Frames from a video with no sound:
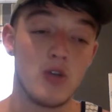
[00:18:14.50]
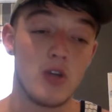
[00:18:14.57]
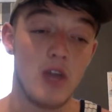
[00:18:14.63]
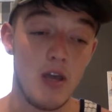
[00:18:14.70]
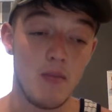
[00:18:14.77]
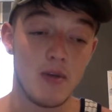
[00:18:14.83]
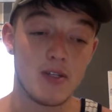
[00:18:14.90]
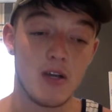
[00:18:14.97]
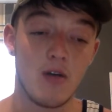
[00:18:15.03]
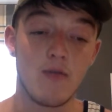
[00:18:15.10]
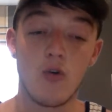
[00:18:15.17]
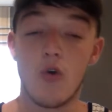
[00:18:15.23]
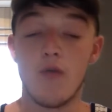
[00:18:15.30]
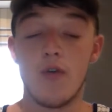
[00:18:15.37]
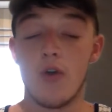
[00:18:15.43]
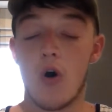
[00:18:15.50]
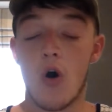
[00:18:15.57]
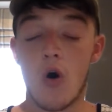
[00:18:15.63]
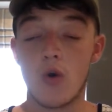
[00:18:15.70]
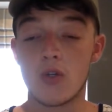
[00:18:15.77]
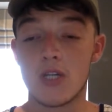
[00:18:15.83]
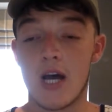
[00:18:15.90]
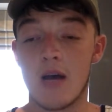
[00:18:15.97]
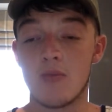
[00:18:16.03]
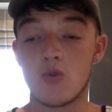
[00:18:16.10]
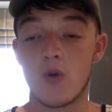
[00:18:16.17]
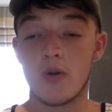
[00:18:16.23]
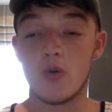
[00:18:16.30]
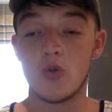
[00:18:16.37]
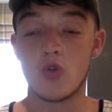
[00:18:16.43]
keep myself covered at all times.
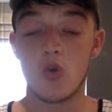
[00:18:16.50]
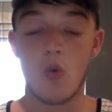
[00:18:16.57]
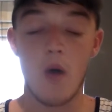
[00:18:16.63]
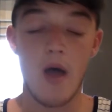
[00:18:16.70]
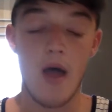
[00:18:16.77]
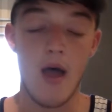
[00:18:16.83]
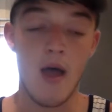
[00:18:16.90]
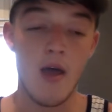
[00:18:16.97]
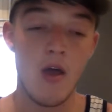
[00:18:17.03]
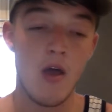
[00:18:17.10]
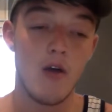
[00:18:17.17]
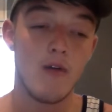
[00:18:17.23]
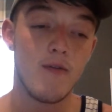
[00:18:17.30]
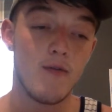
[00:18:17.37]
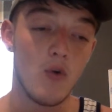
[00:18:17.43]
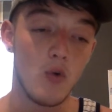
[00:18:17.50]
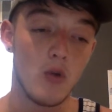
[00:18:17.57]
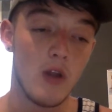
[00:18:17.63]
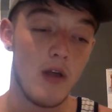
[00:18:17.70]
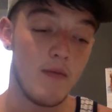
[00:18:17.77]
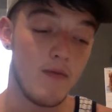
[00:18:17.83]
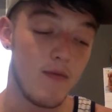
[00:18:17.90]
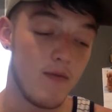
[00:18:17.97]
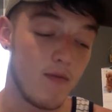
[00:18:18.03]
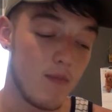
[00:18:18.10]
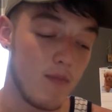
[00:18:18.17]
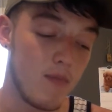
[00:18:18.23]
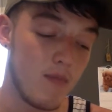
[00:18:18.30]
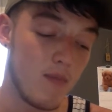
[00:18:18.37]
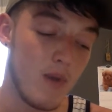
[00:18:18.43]
So I used to wear full-length
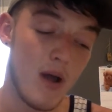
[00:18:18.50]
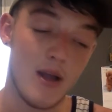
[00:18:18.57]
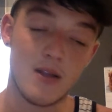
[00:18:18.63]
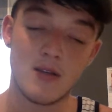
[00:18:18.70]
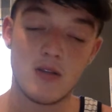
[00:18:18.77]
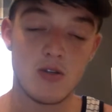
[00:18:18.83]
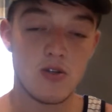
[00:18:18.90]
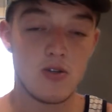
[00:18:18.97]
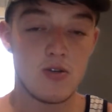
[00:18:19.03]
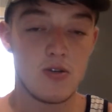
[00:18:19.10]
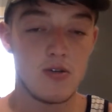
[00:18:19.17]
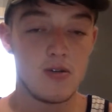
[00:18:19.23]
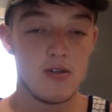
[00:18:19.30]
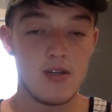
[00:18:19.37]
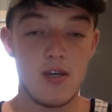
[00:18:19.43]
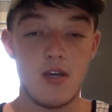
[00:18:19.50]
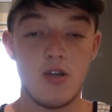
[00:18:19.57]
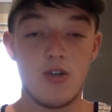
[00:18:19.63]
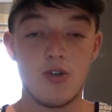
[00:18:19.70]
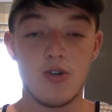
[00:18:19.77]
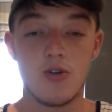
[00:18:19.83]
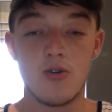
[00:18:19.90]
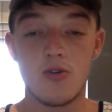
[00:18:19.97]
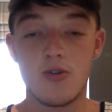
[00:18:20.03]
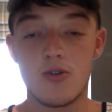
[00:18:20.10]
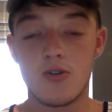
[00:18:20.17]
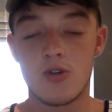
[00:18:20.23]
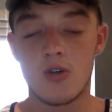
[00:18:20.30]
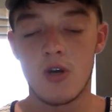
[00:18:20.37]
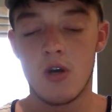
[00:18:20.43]
pants,
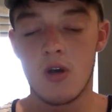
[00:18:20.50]
t-shirts,